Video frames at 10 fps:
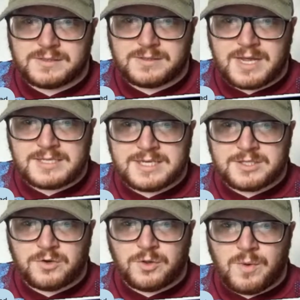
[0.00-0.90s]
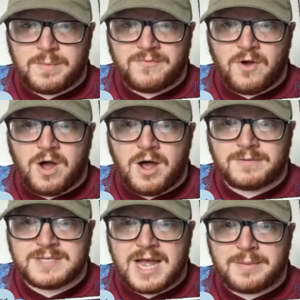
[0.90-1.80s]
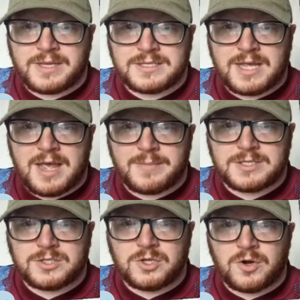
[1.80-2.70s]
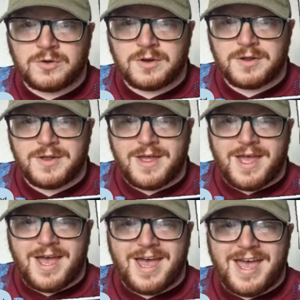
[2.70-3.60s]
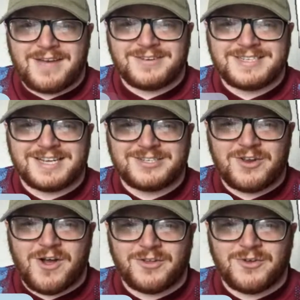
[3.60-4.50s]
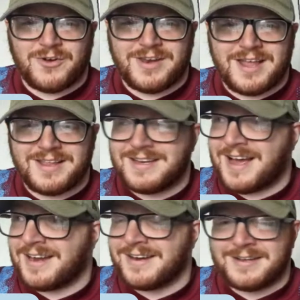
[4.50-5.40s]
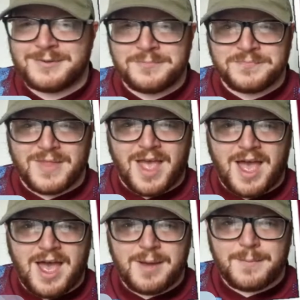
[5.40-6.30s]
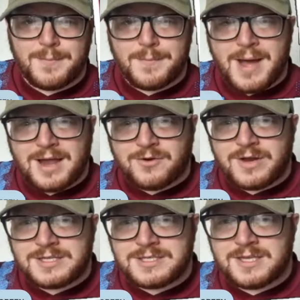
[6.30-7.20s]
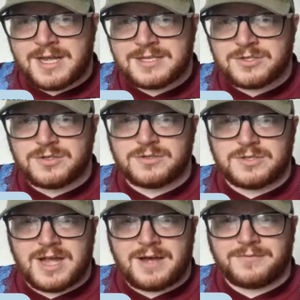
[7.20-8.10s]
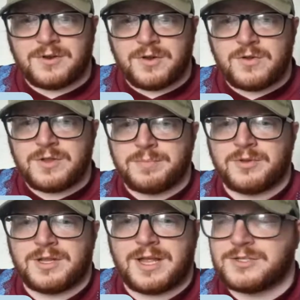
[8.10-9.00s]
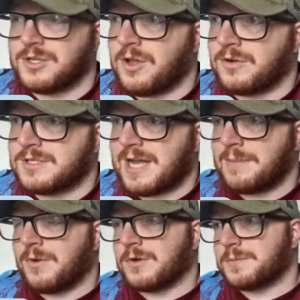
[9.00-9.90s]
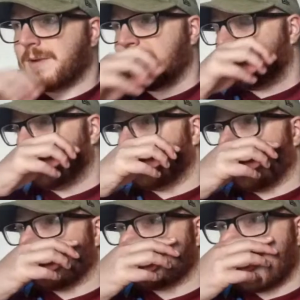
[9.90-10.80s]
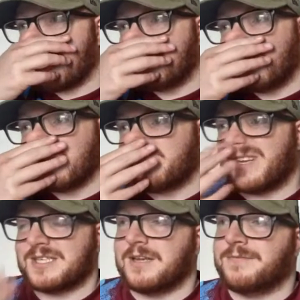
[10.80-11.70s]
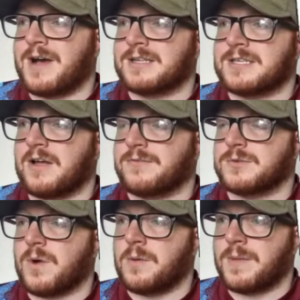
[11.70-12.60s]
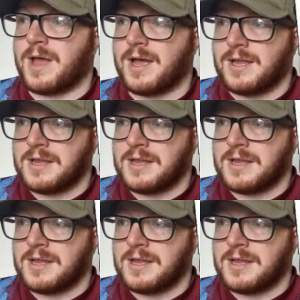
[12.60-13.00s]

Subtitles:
Dean says another one before half-time and this game is done. Henry says not on your Nelly, Dan. Matt Green's in the Hizzles. Afternoon, you bloody legend. Long time no speak. Long time no speak to your fine self as well, mate.